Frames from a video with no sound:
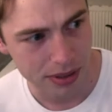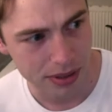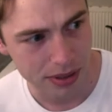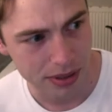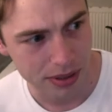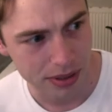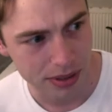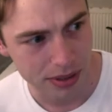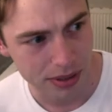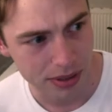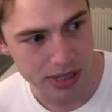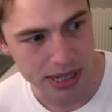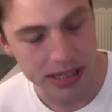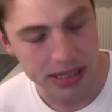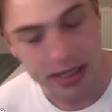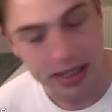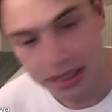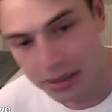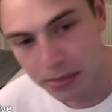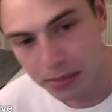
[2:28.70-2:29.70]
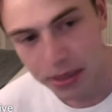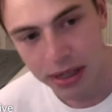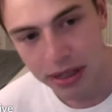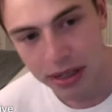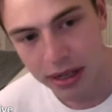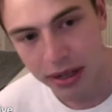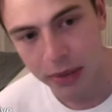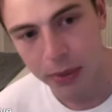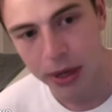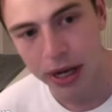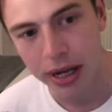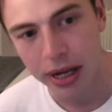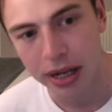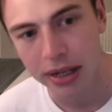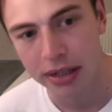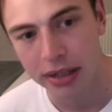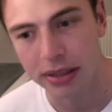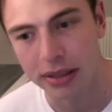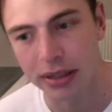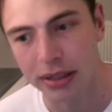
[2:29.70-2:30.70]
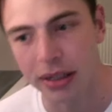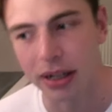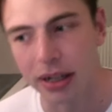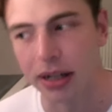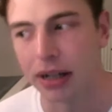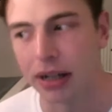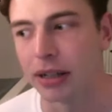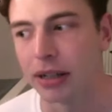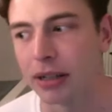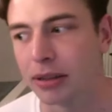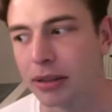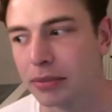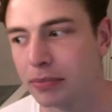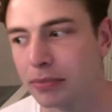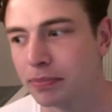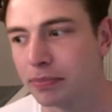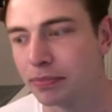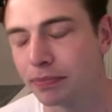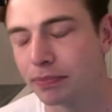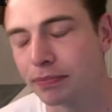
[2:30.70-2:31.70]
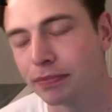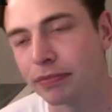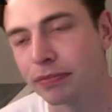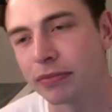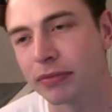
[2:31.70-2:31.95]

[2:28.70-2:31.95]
it represented me in any way. And